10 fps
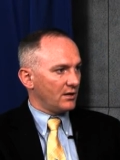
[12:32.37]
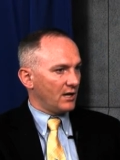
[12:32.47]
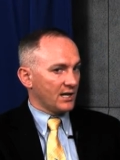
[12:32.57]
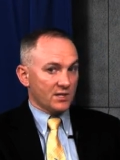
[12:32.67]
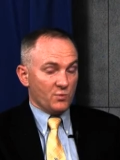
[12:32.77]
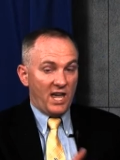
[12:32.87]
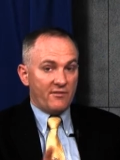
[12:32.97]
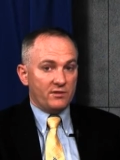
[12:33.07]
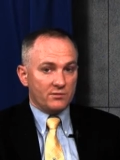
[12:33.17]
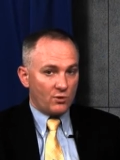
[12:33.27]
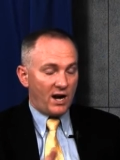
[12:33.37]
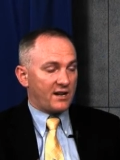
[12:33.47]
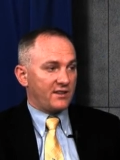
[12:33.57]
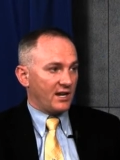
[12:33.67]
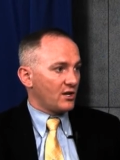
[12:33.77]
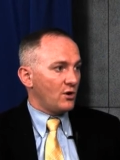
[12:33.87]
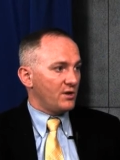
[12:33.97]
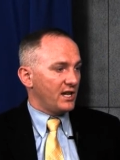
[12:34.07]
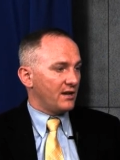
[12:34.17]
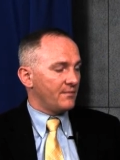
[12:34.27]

Because we haven't cracked that code yet.